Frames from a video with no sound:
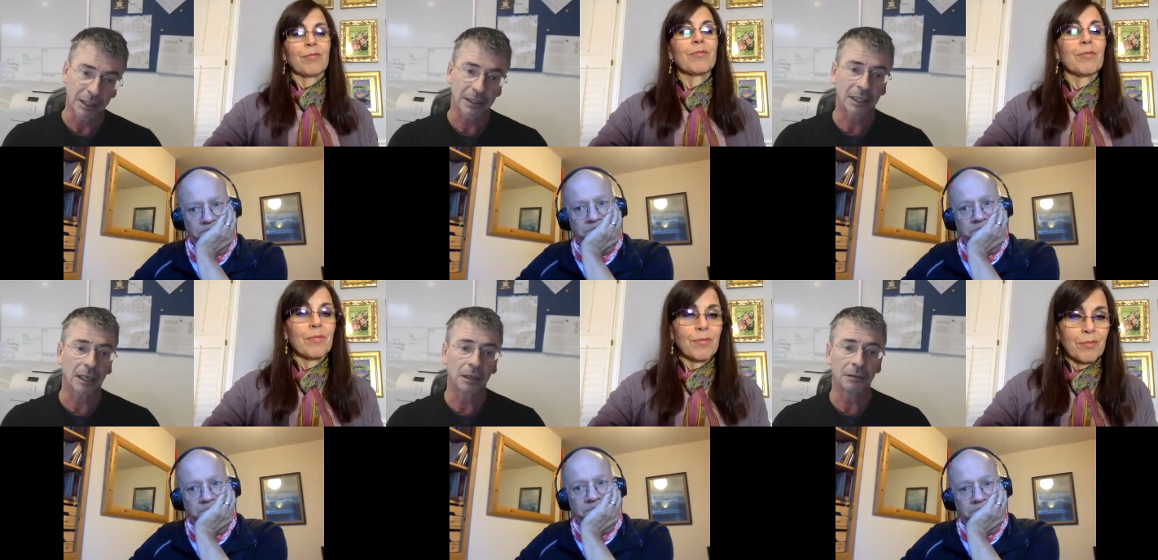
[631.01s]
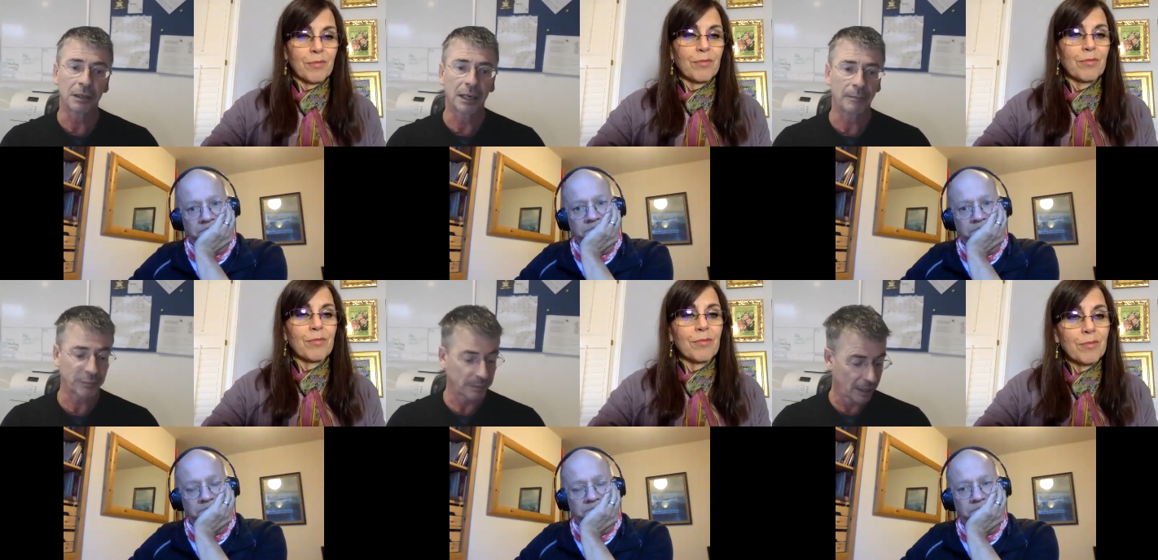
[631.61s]
Speaker 1: So,
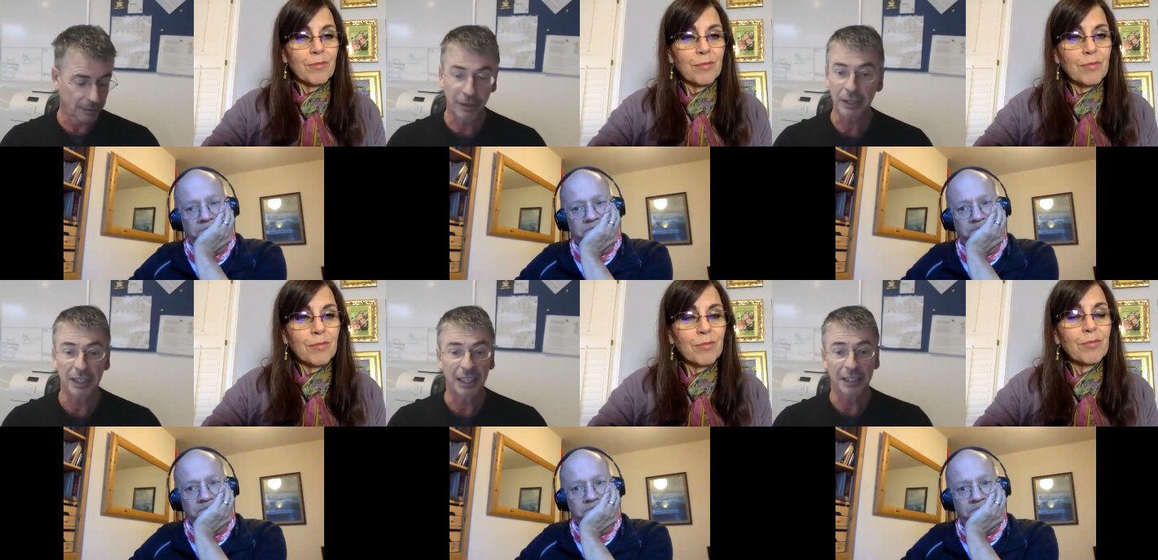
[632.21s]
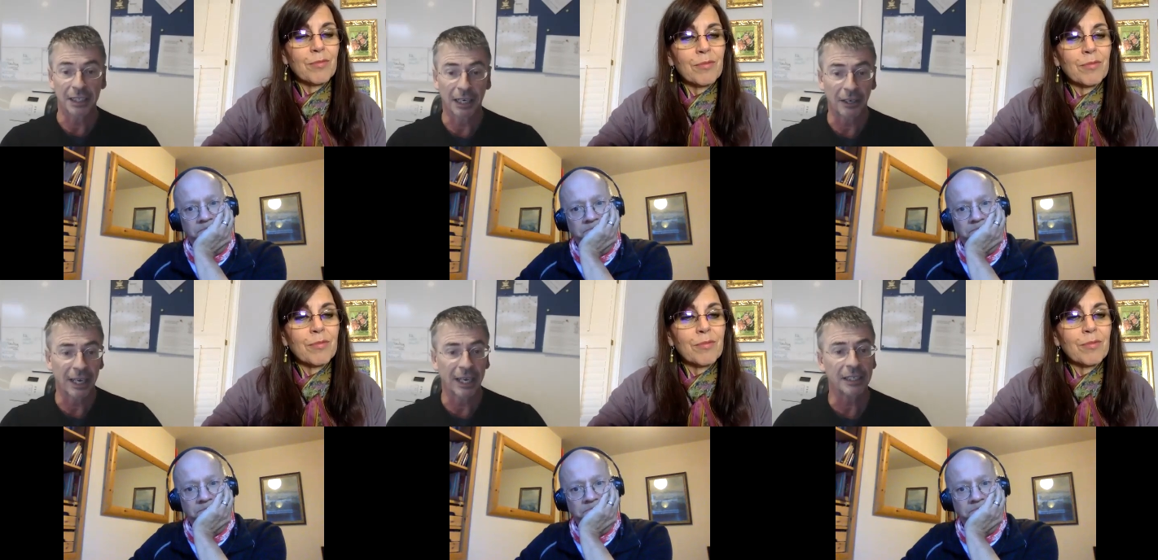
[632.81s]
um, first thing to say,
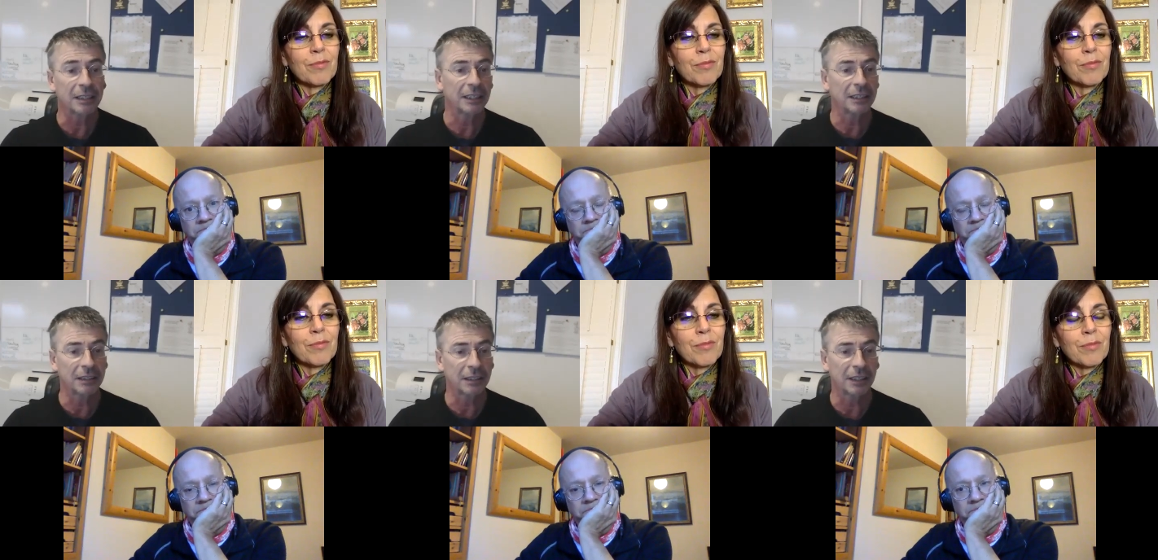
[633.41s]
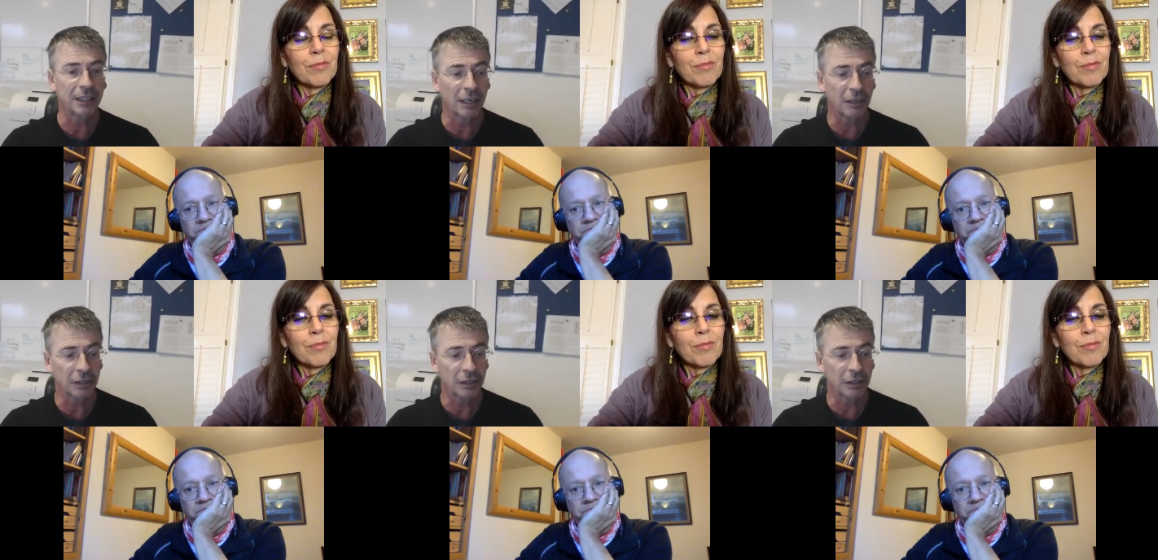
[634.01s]
I guess, is that the Yoga